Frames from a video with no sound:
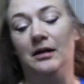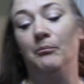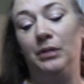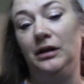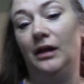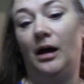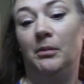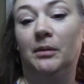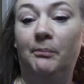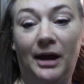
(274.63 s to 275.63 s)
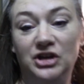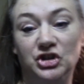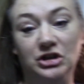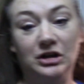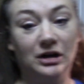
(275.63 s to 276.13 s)
Being that I'm an
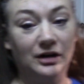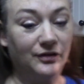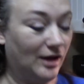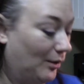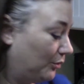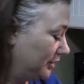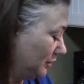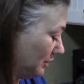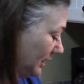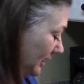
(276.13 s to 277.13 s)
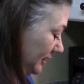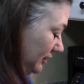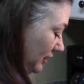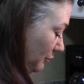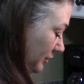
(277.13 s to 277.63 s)
impatient cuss, I want to go ahead and
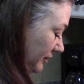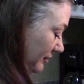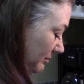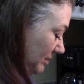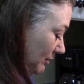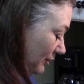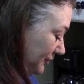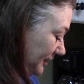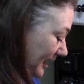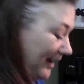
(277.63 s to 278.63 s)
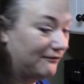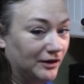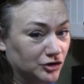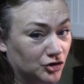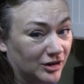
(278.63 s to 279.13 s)
cut one of these meatballs in half
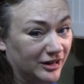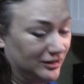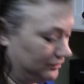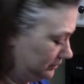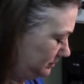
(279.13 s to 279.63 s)
and try it.